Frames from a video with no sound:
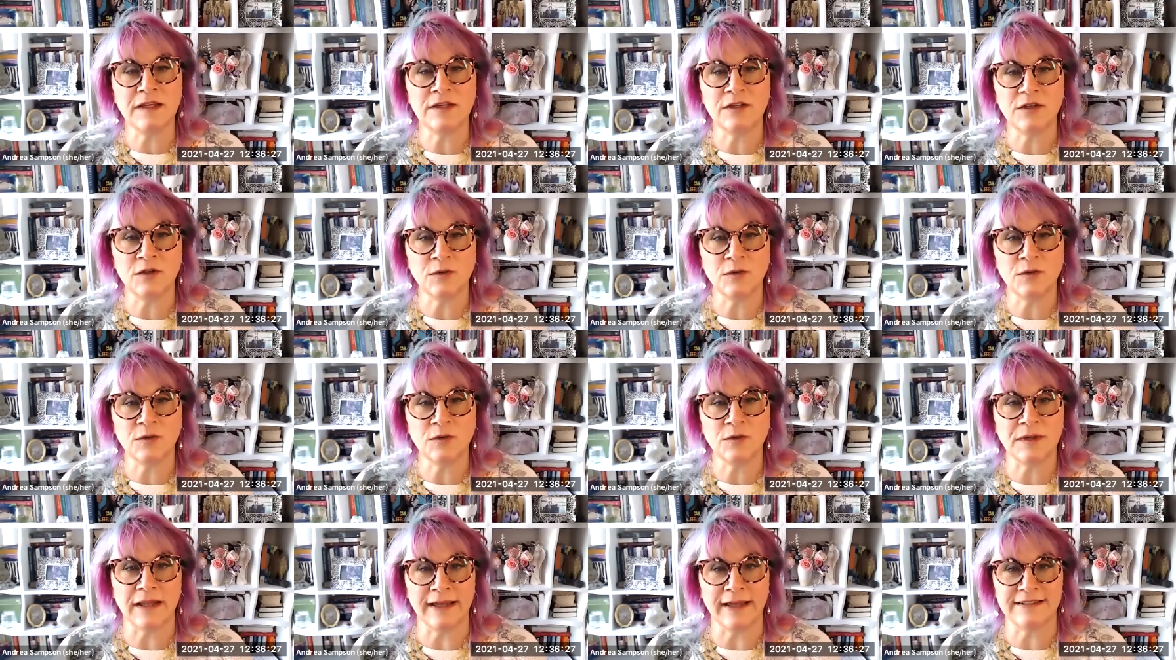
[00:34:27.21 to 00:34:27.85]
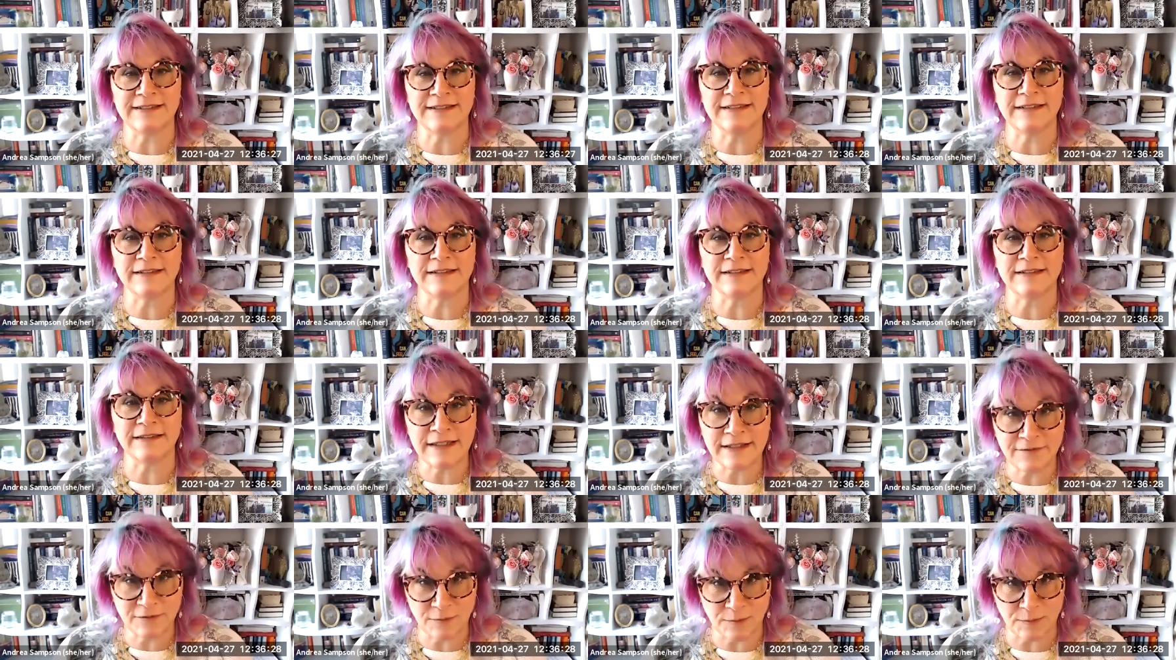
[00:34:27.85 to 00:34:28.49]
something you would like
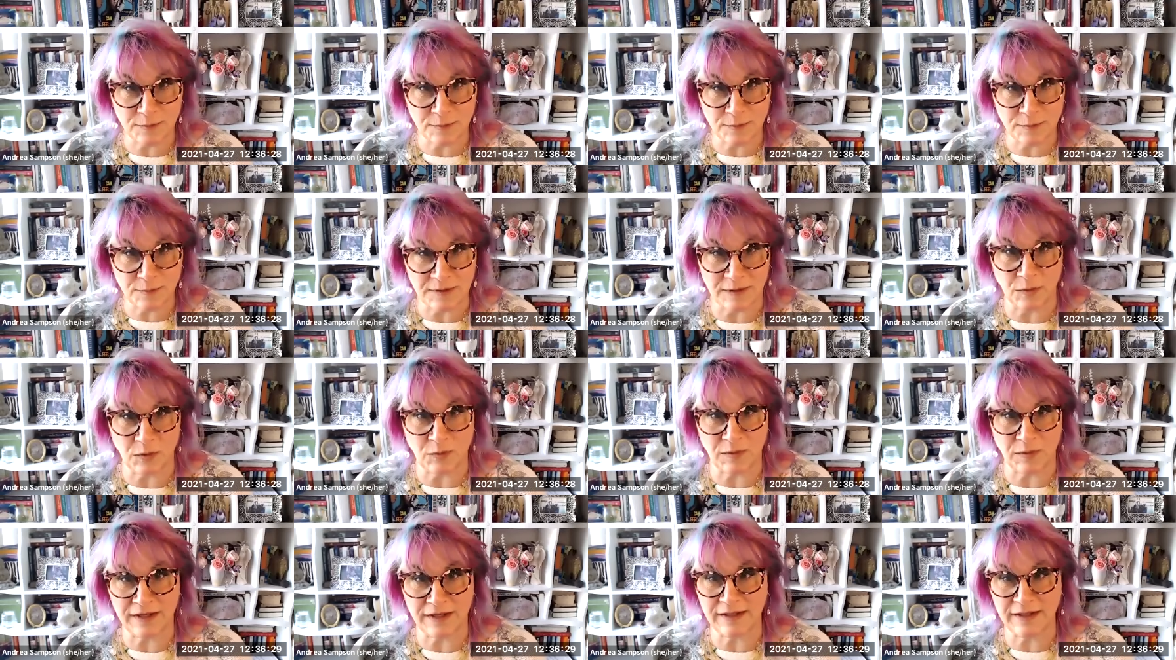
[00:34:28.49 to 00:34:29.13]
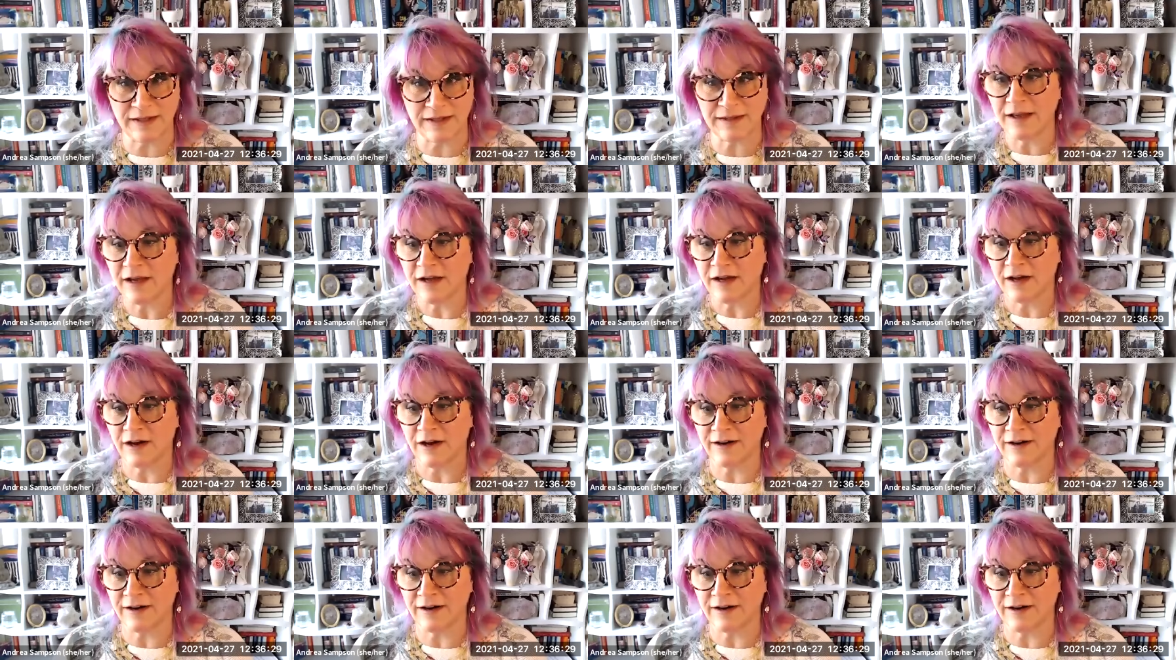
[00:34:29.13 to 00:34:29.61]
to leave people with,